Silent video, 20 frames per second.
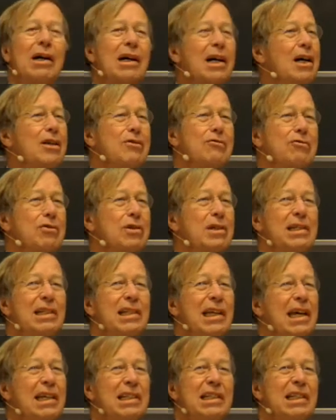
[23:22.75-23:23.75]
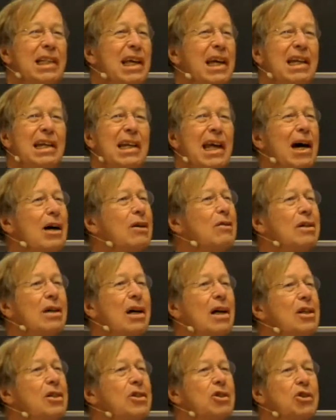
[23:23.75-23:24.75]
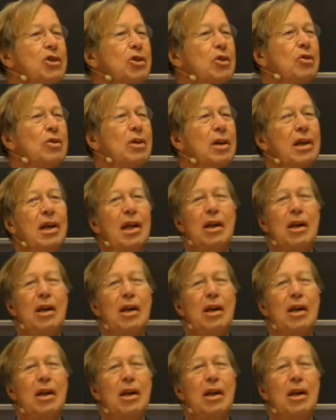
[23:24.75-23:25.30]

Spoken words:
countries as they're now constituted